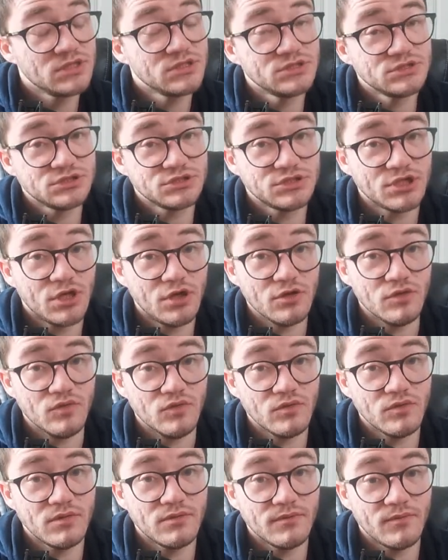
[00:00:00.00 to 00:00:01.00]
So,
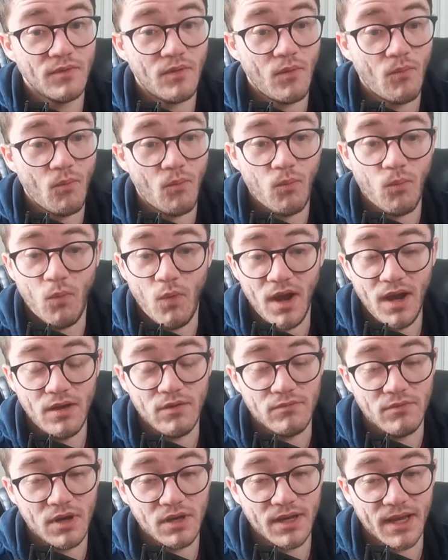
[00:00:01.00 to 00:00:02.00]

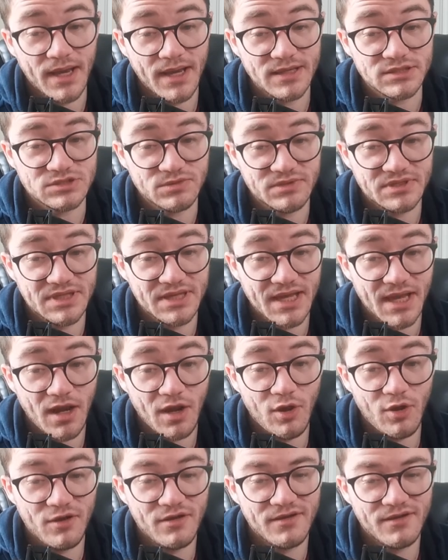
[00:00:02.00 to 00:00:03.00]
wow, okay, so we did get
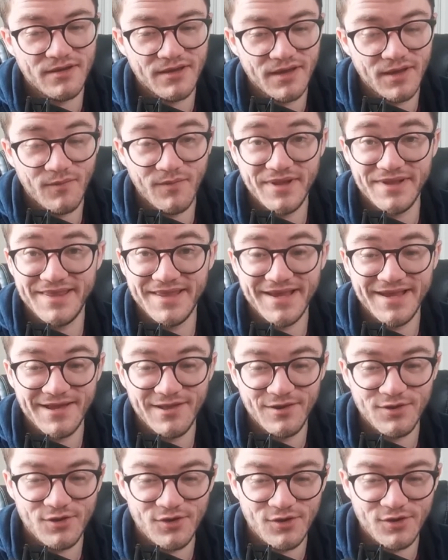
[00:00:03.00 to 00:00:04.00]
a lot of
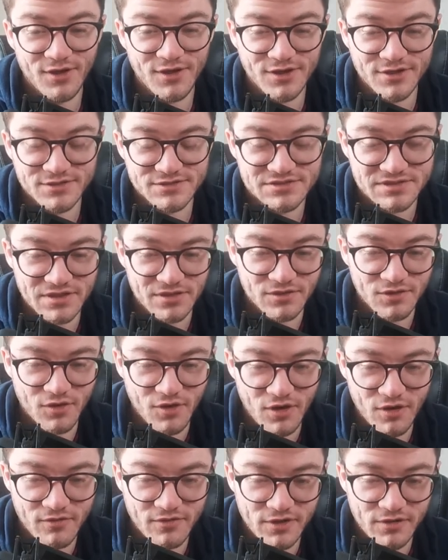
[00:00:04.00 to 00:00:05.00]
holos.
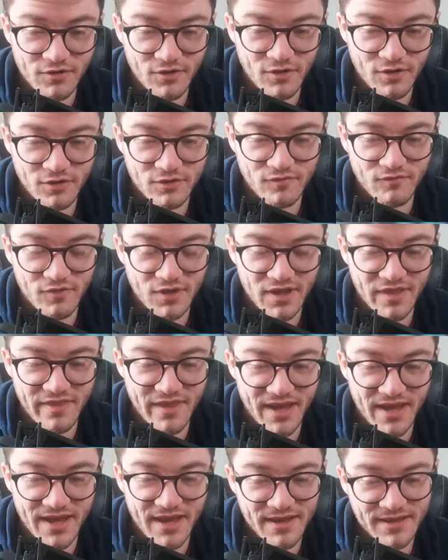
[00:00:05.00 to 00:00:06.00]
Lucario holo right
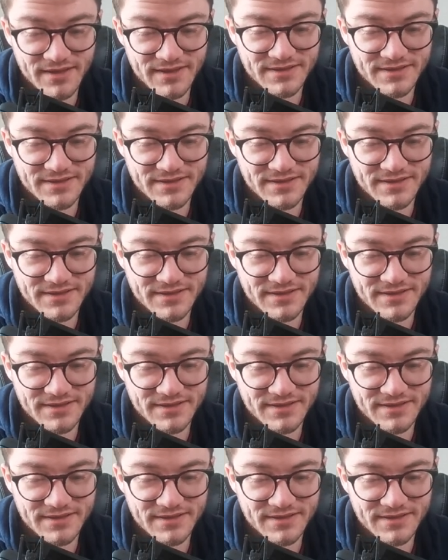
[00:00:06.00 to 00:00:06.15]
there.